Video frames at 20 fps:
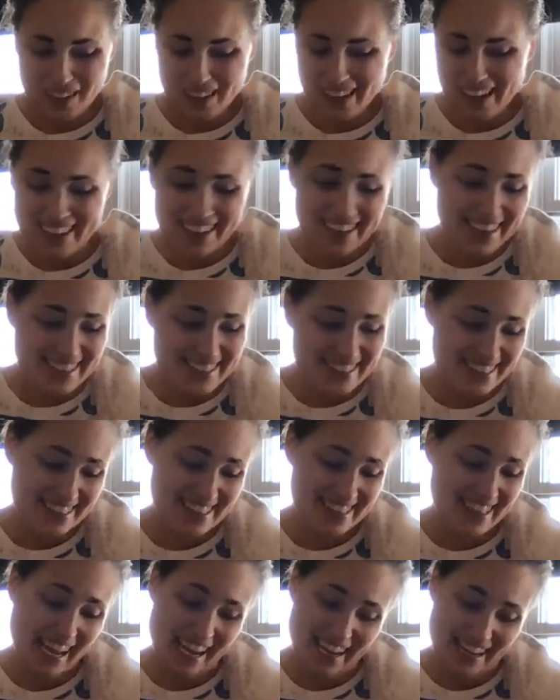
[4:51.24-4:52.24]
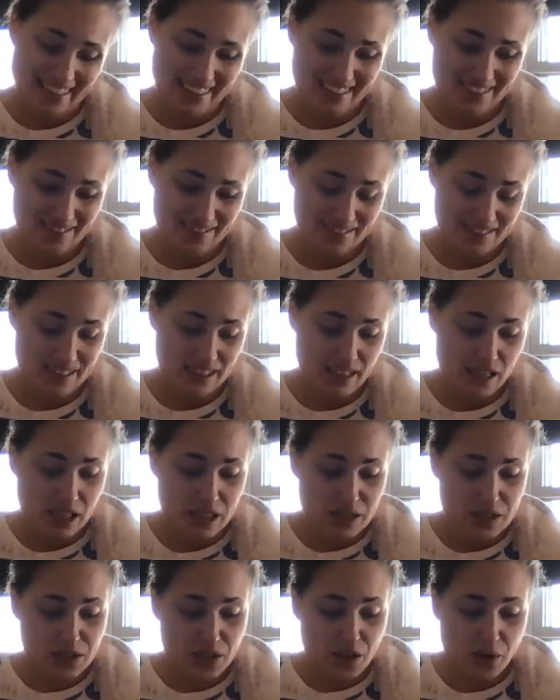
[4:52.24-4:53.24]
I can't decide.
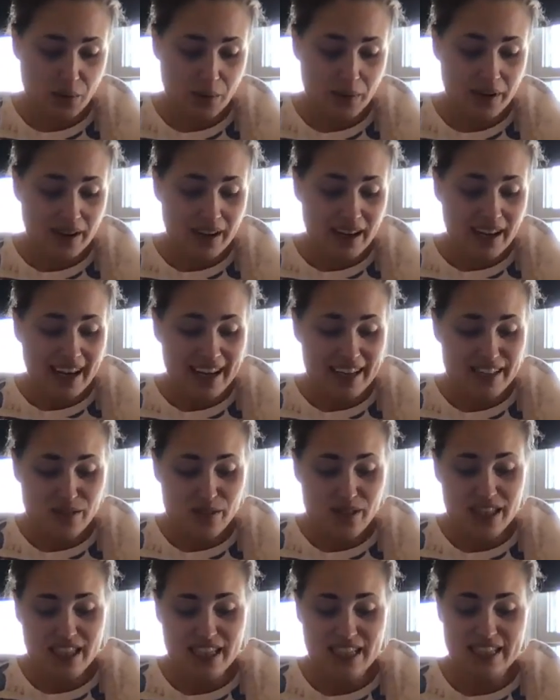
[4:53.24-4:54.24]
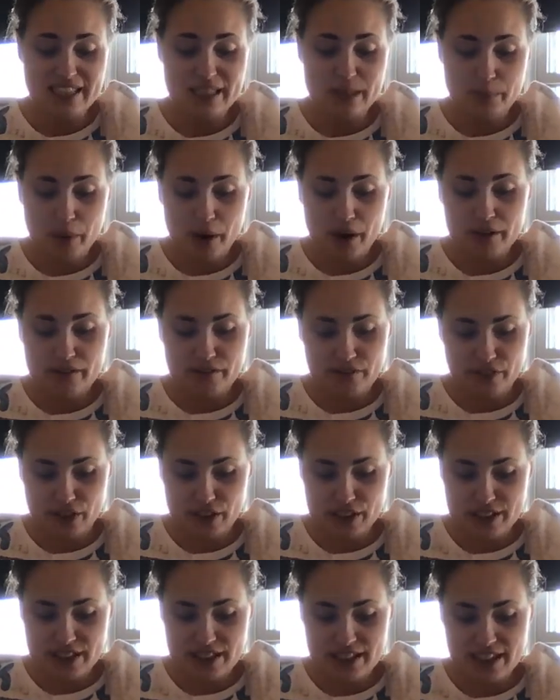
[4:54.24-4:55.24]
So I do the easy part
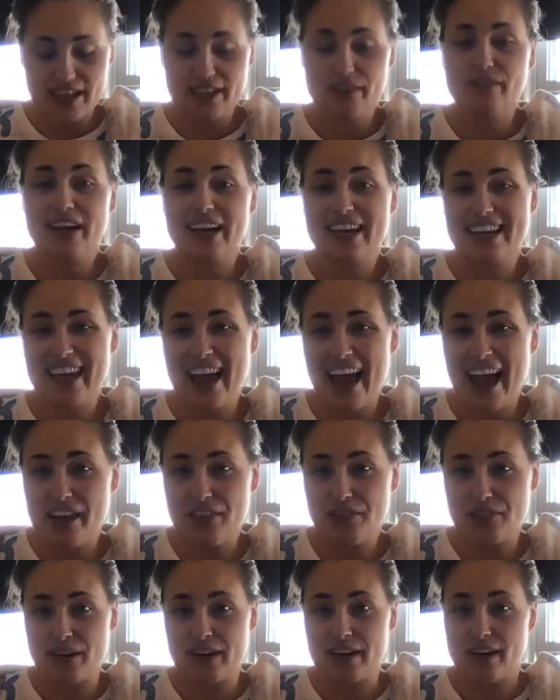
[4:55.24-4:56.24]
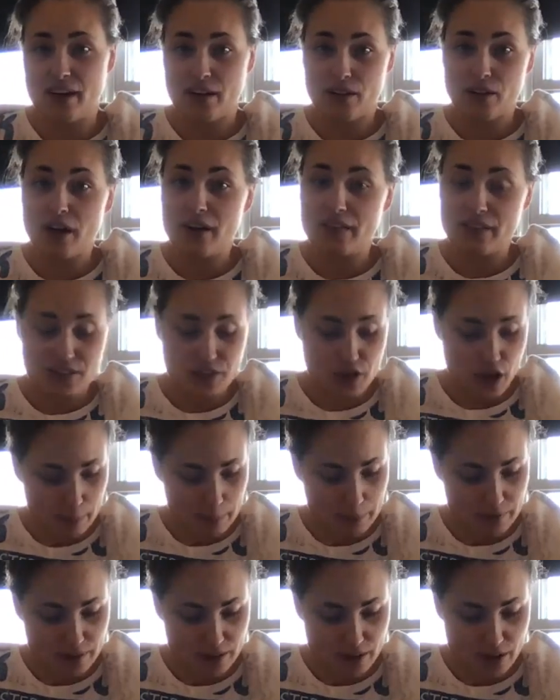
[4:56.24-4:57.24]
first and write Catherine along the top
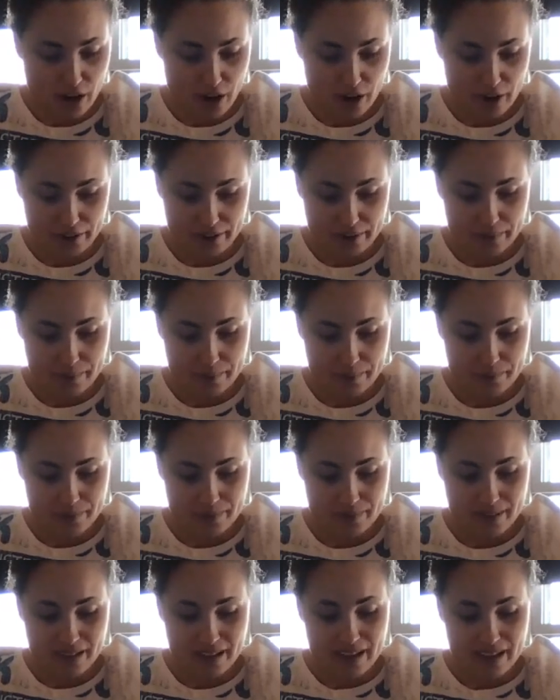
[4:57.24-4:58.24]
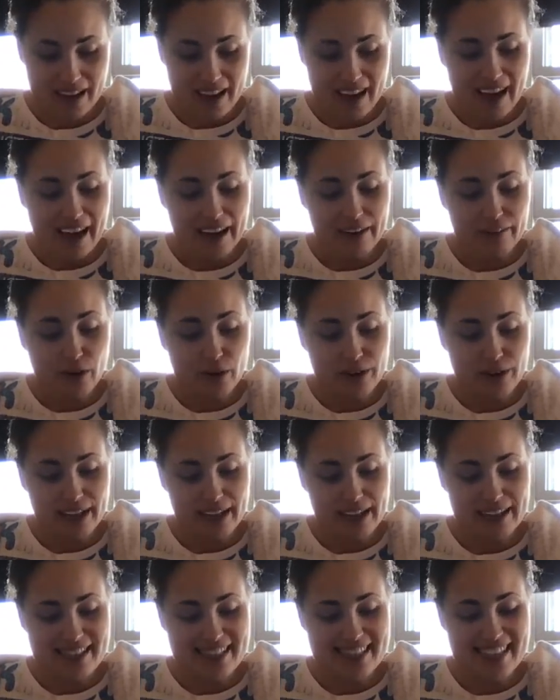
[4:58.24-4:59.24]
of the card. I wrote it
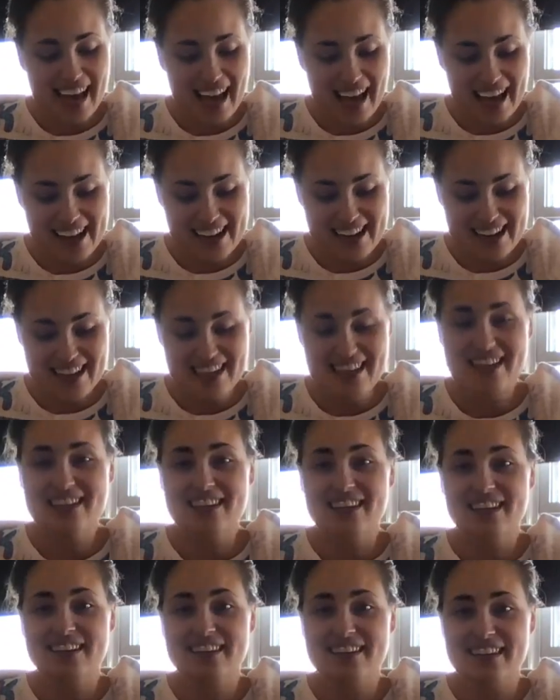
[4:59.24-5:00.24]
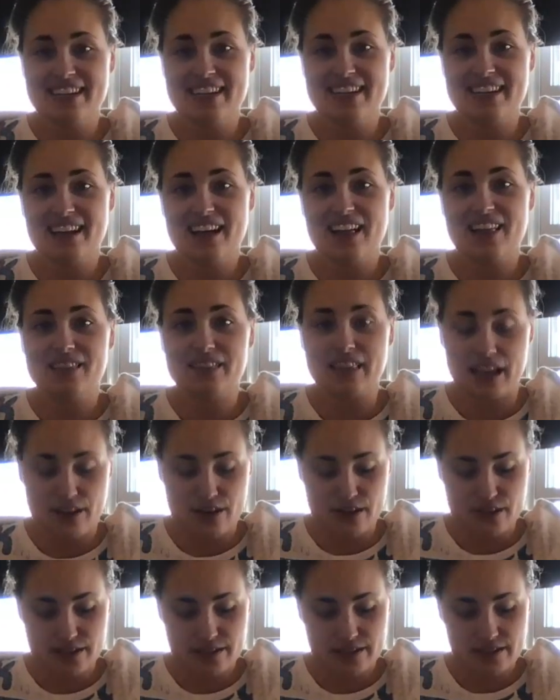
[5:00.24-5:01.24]
in tiny, neat
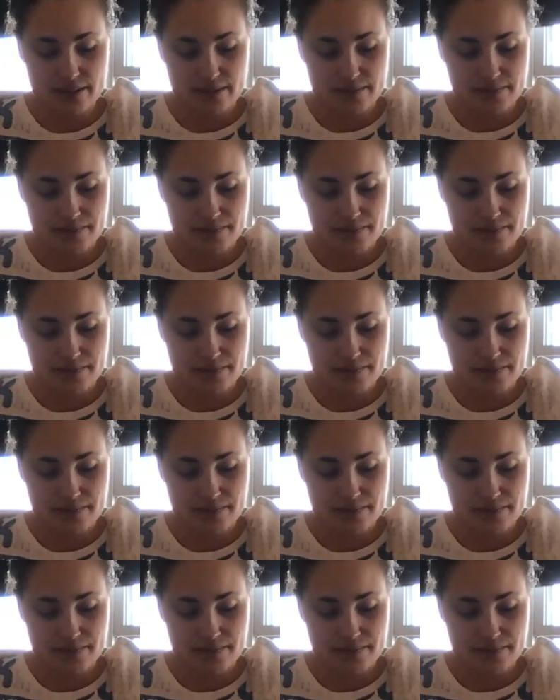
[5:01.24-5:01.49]
letters.